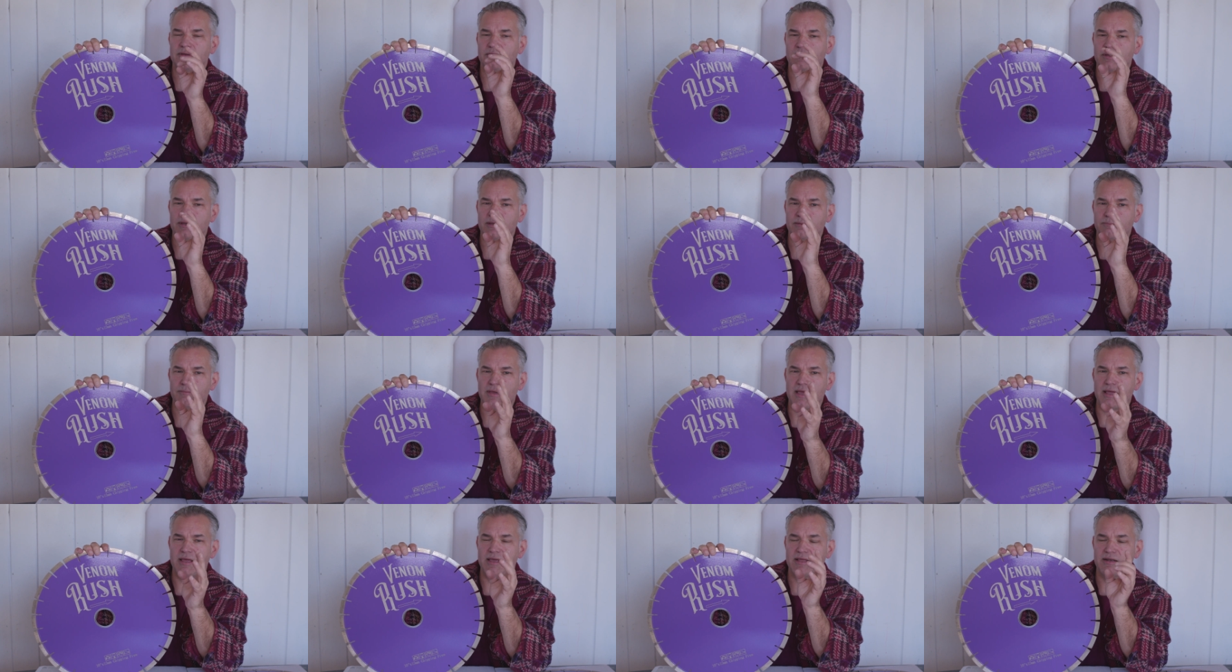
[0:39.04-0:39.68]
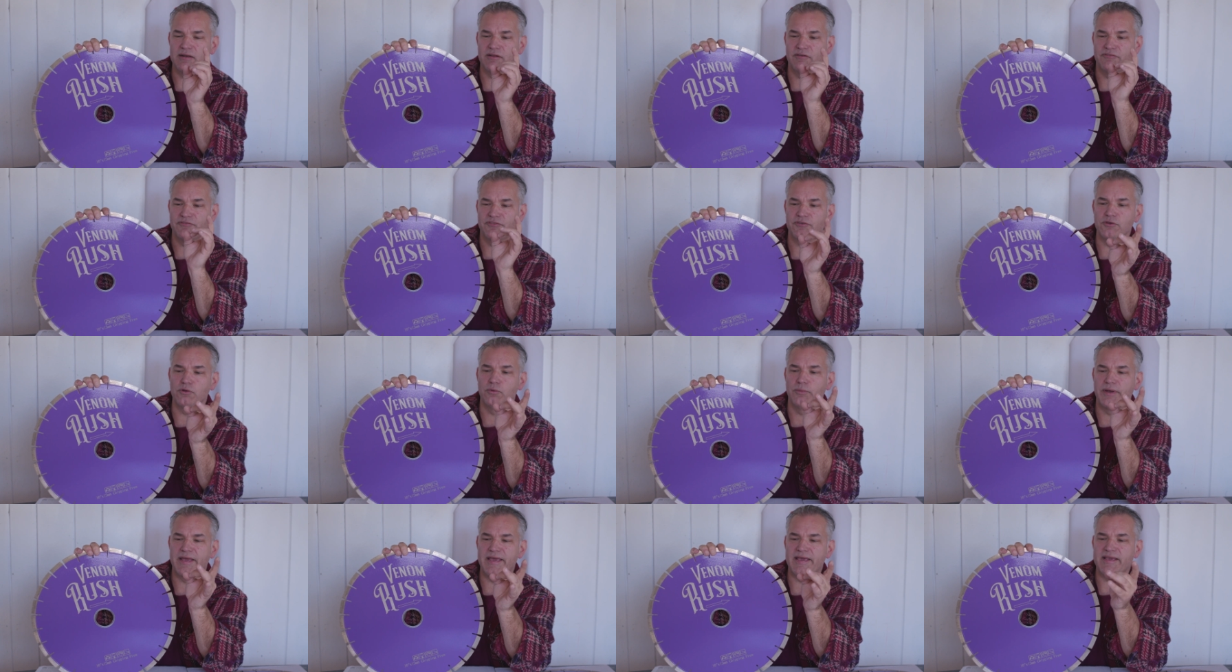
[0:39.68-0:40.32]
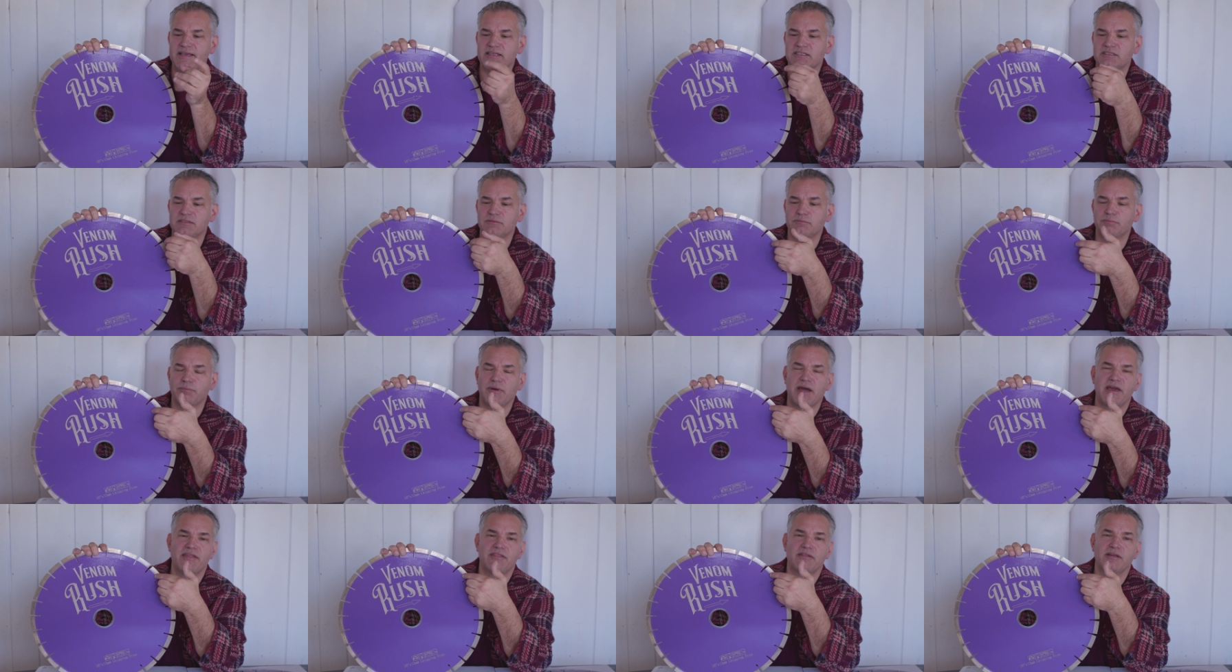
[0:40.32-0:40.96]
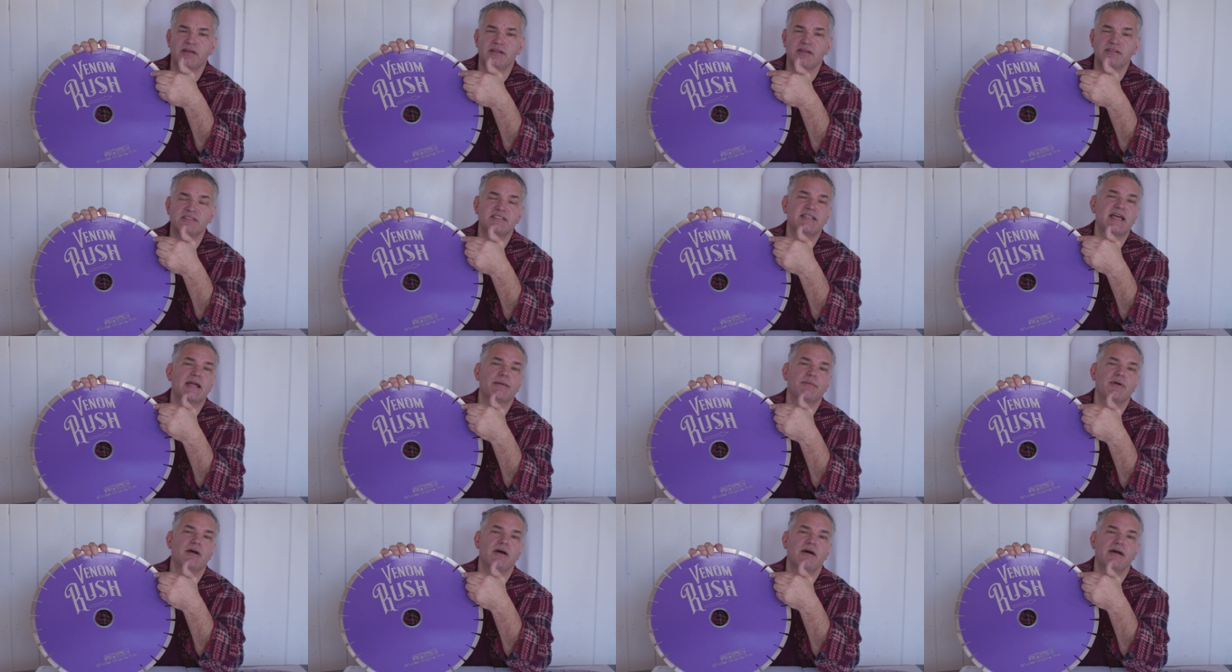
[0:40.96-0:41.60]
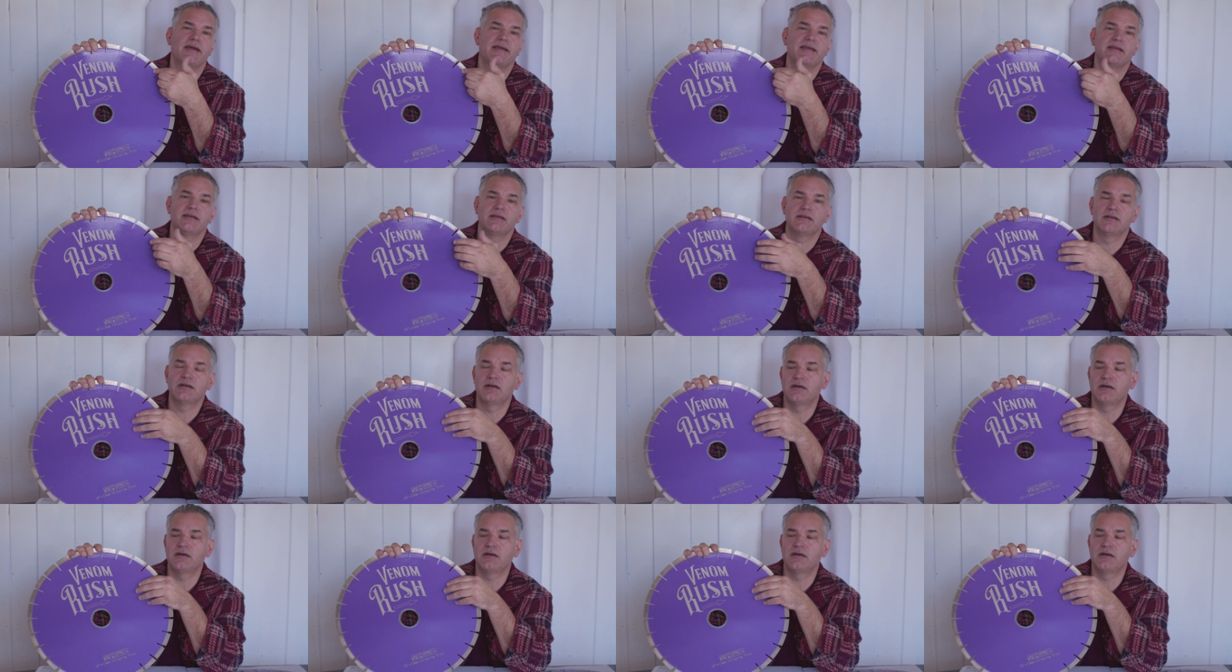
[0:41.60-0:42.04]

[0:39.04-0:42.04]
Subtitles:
in a few ways by the segment height.